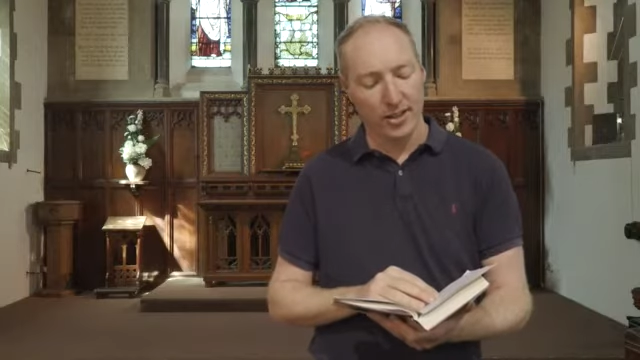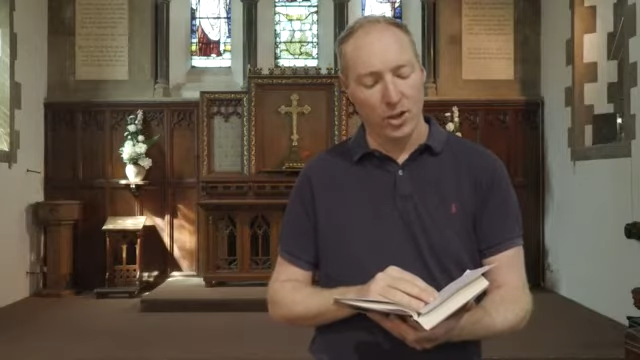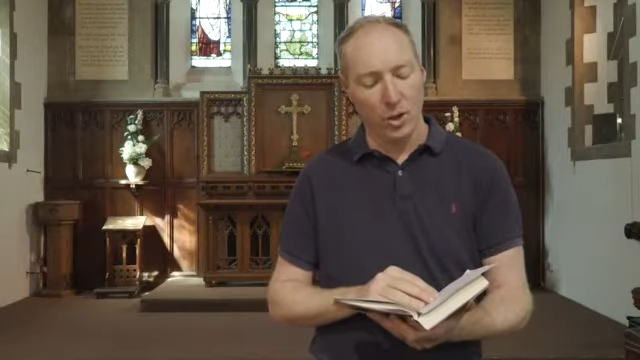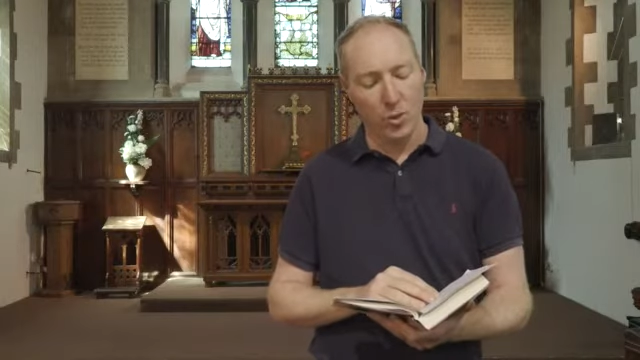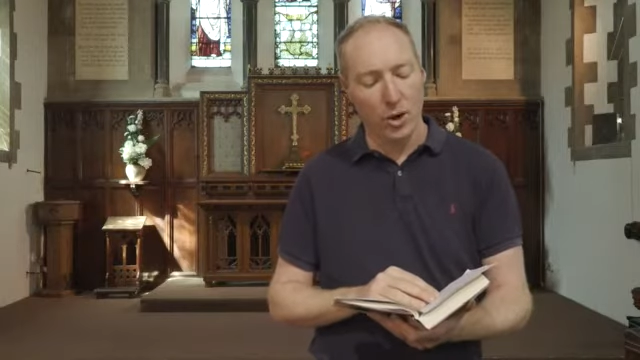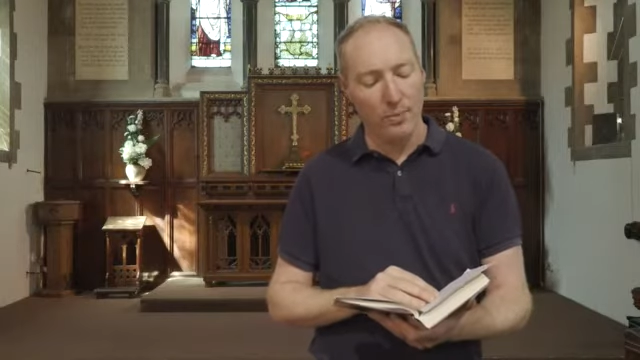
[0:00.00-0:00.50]

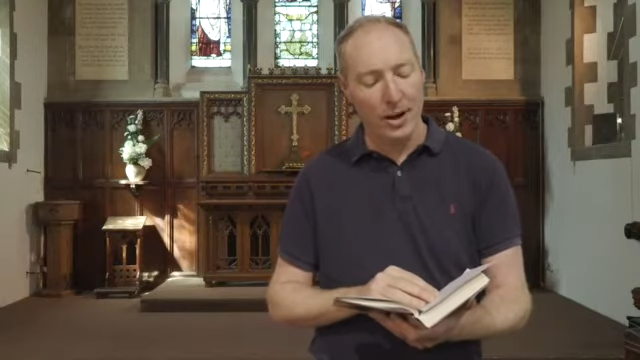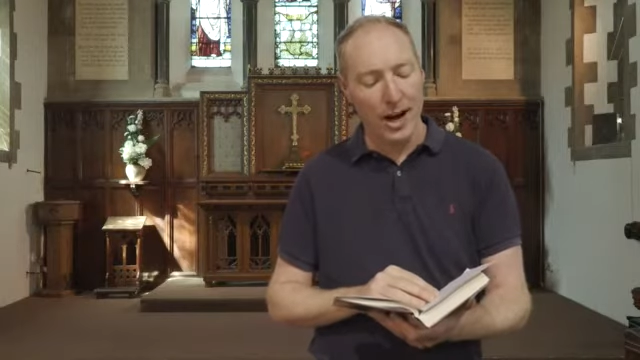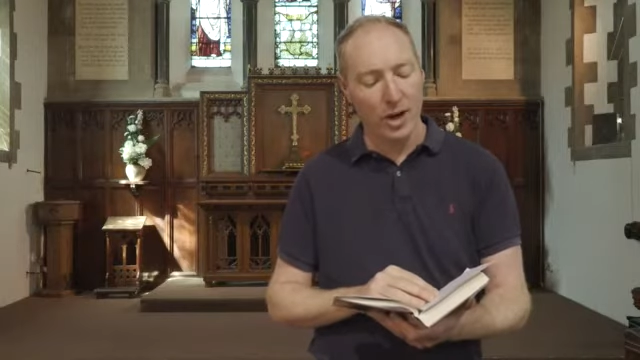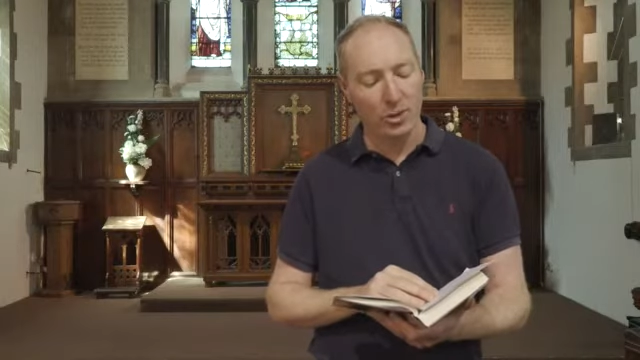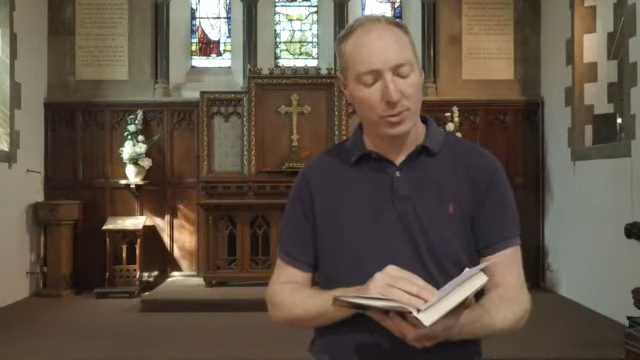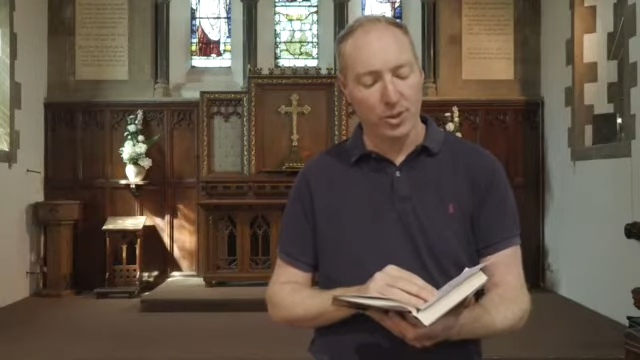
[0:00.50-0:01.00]
Or what
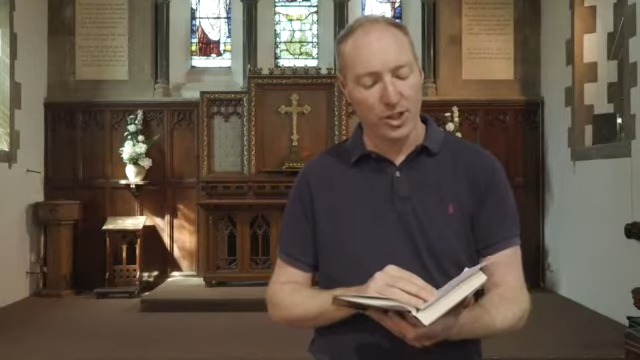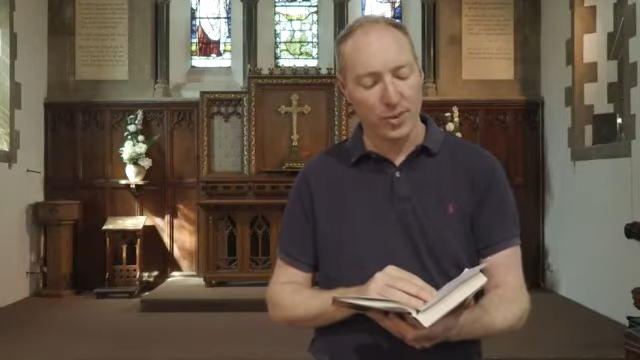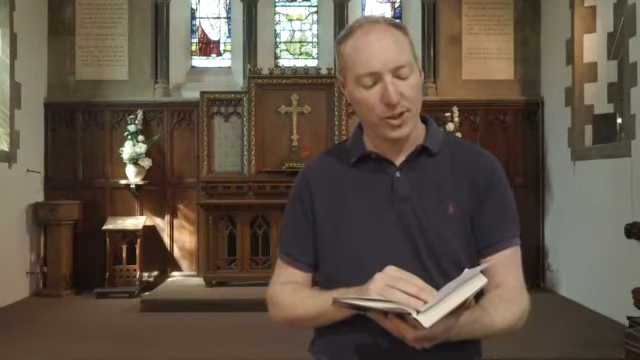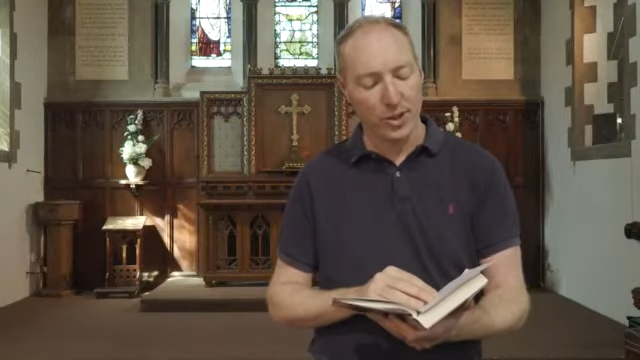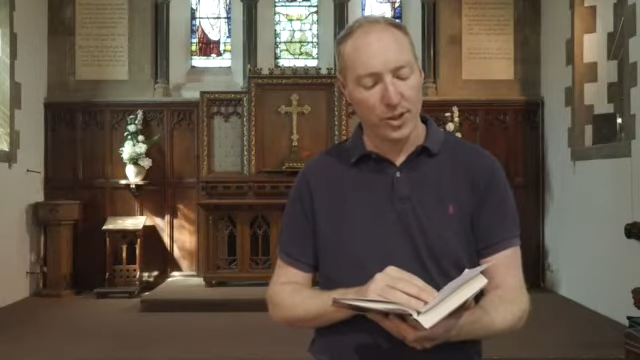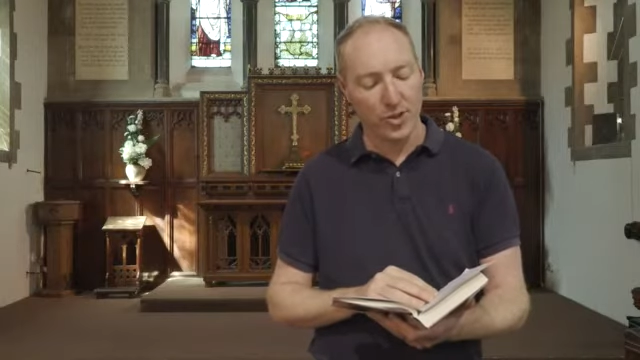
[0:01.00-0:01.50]
parable shall
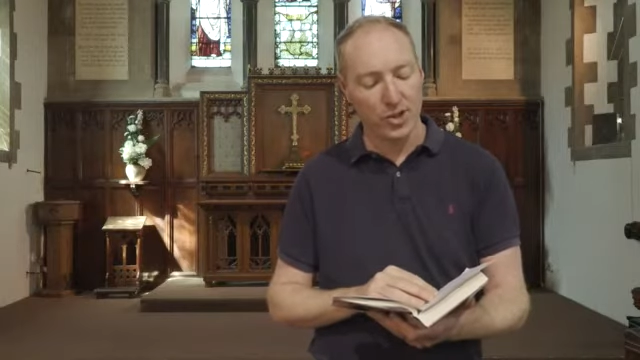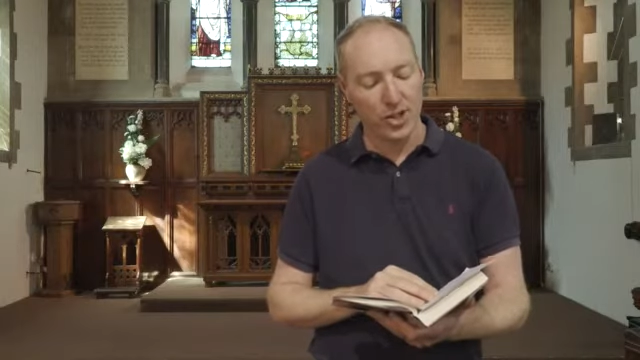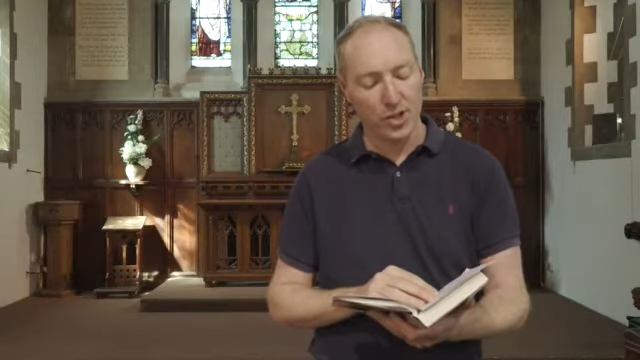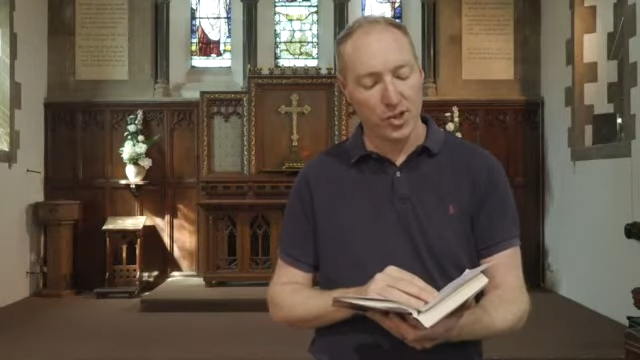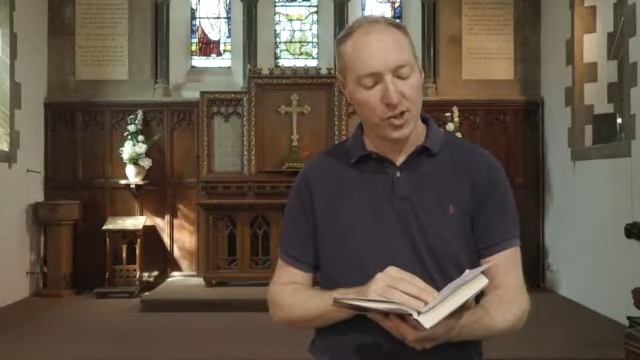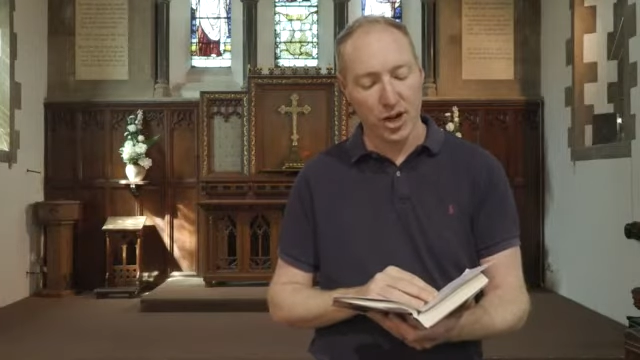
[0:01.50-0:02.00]
we use to
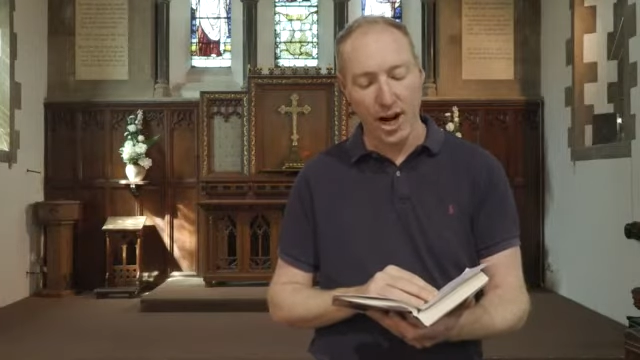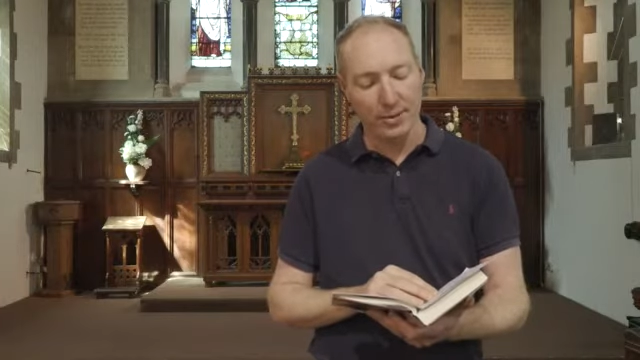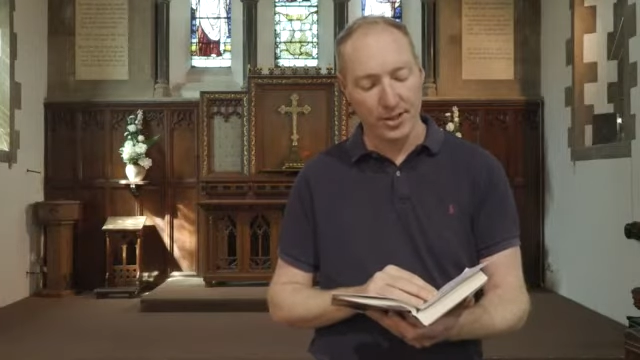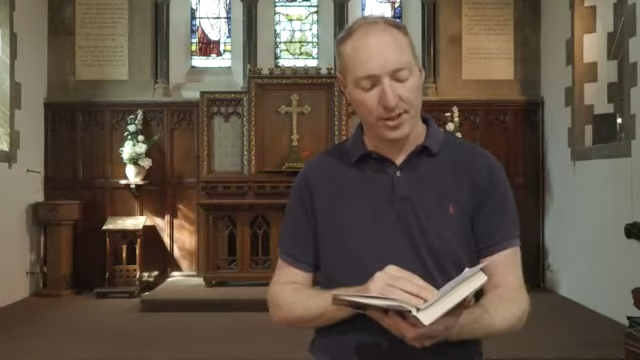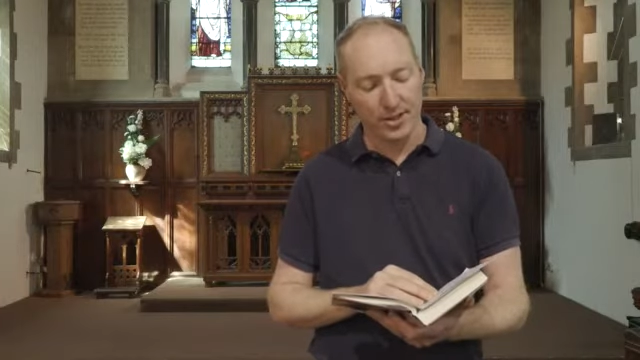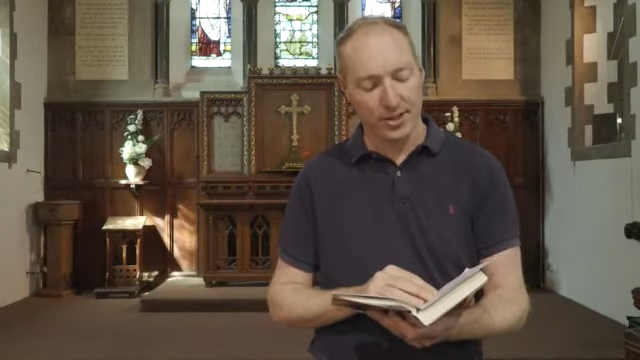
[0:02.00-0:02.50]
describe
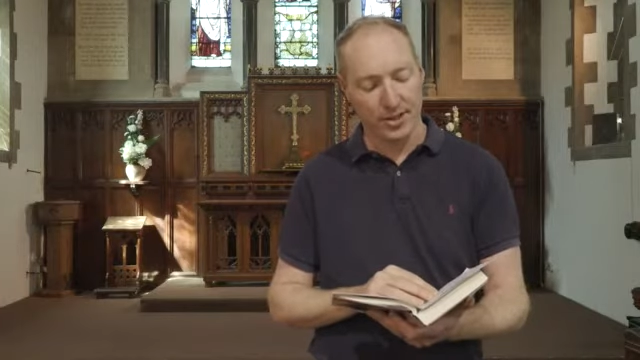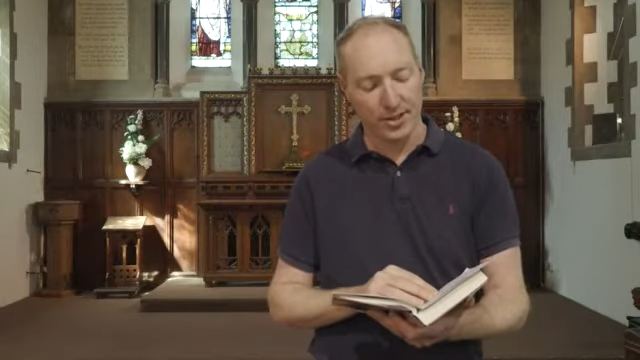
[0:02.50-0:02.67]
it?